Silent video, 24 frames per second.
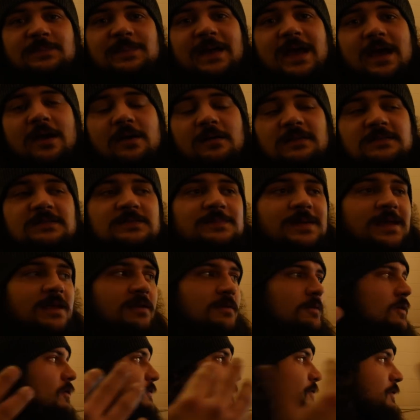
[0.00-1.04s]
pounds, make
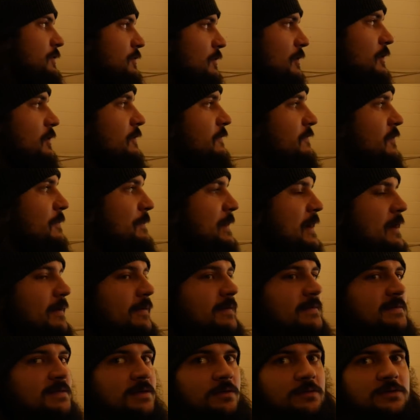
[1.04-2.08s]
over 300
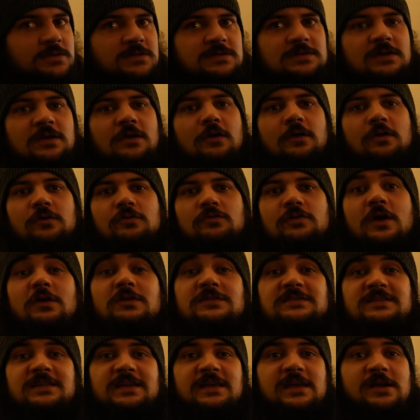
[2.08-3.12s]
foot-pounds, and it would just
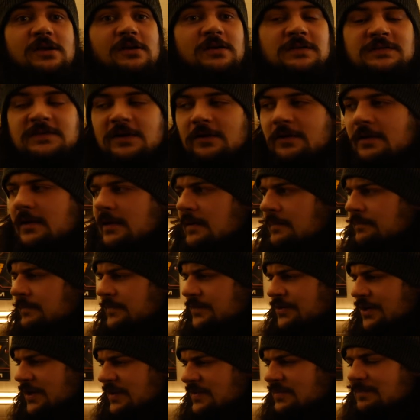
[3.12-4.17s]
roast the gear. So
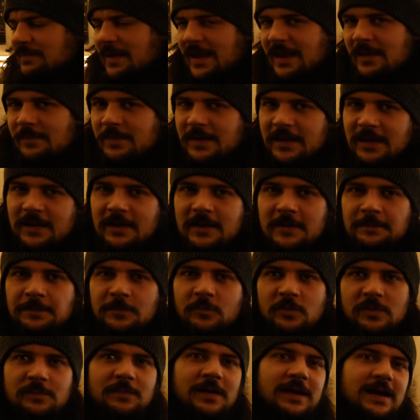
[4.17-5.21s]
just maybe
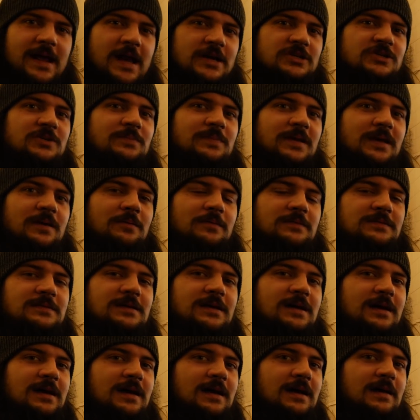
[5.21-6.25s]
we might actually be able
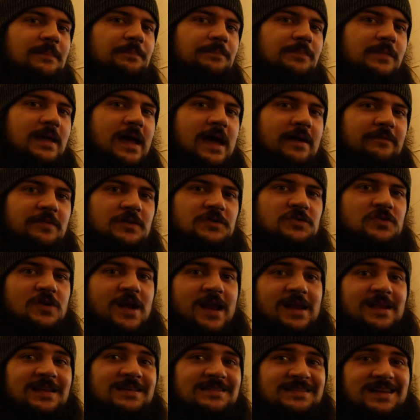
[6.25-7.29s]
to have the
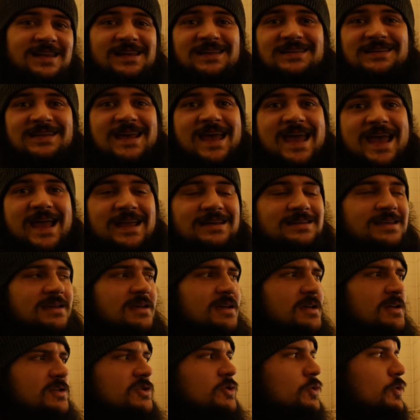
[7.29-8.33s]
tranny stay intact.
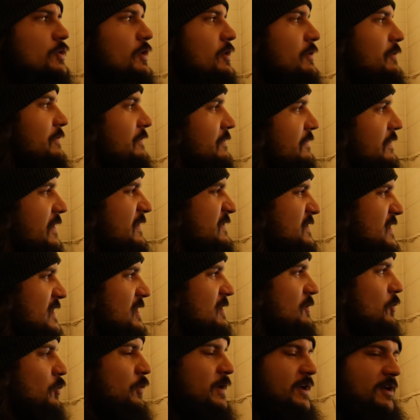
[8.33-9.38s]

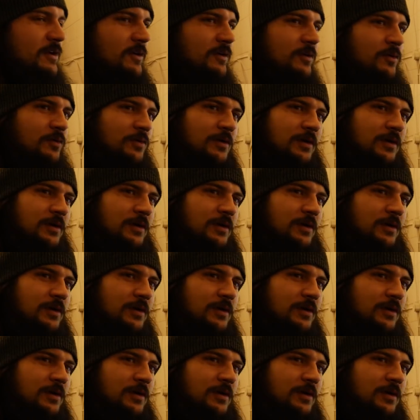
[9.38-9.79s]
250 wheel